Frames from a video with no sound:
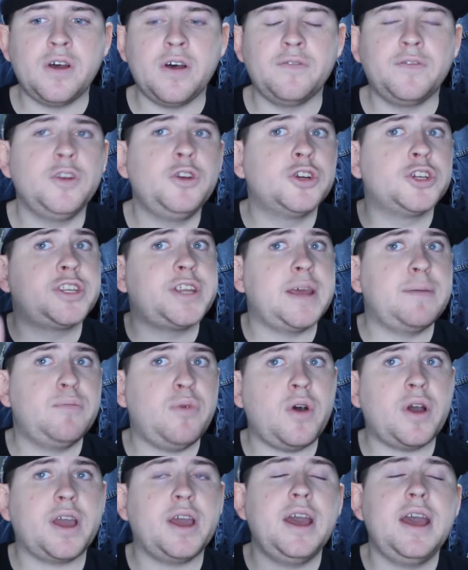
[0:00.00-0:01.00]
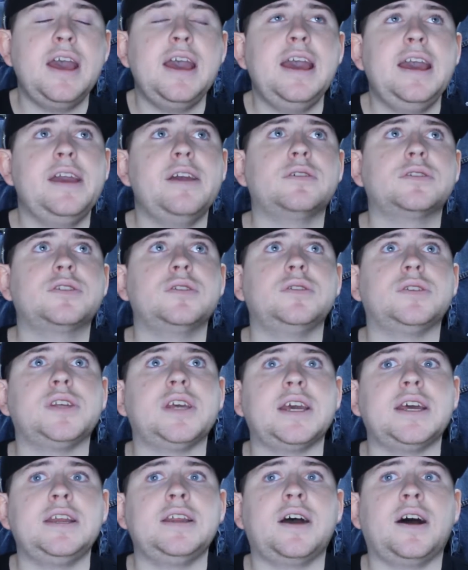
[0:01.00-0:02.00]
Future State book. He also
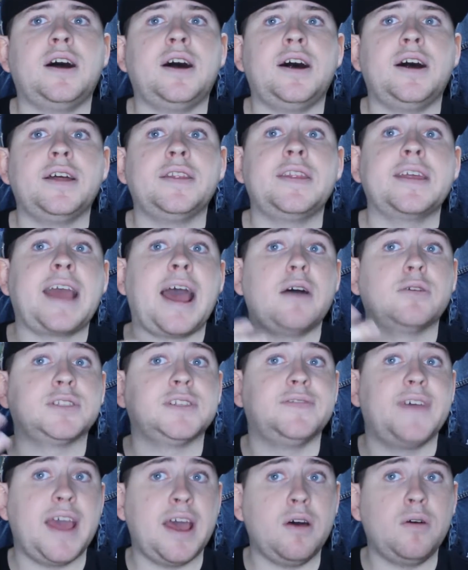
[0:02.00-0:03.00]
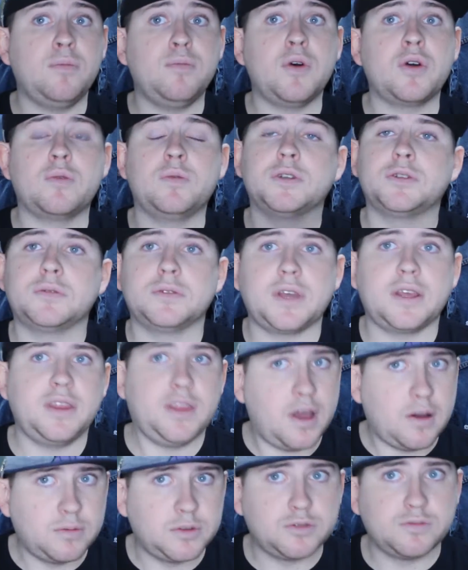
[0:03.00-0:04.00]
did the House of L book, which I
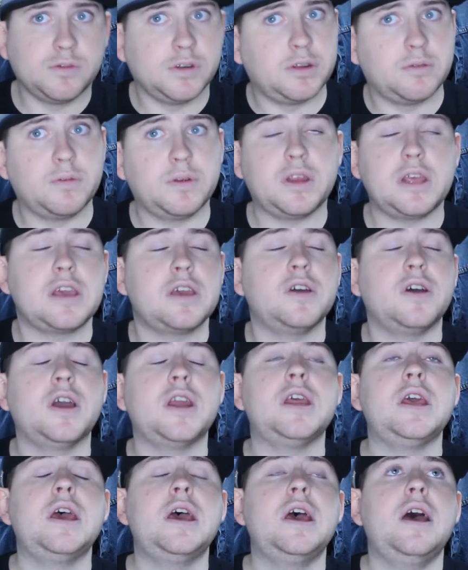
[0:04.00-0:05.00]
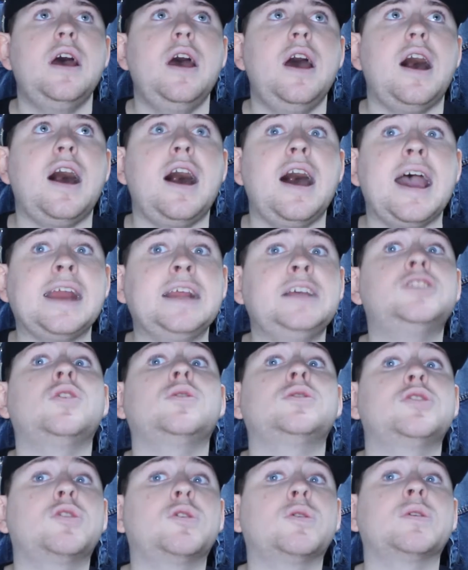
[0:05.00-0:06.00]
thought was really good. And he's
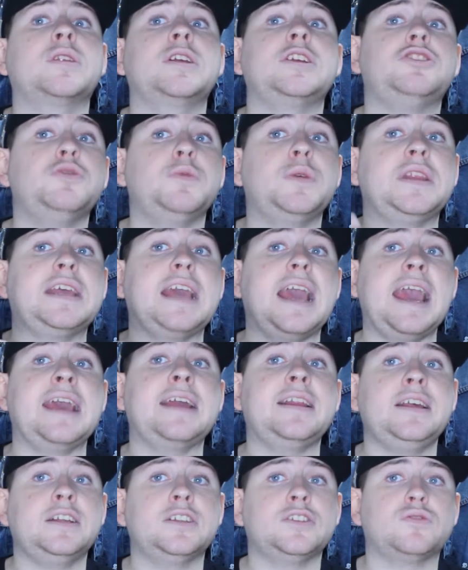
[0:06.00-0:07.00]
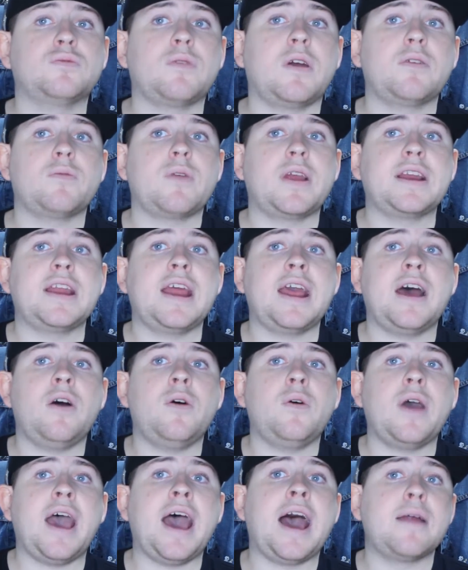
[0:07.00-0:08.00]
also currently doing the Aliens run right
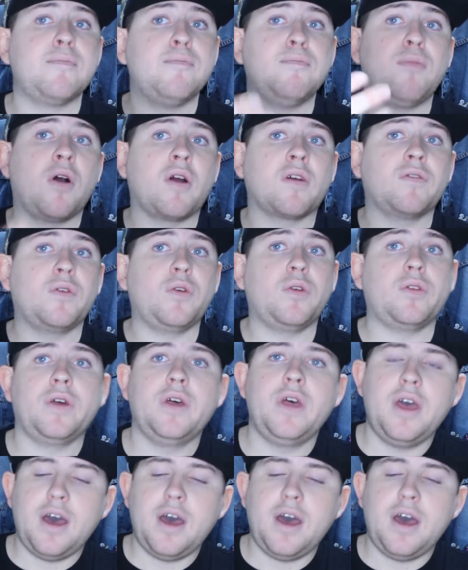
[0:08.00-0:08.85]
now at Marvel.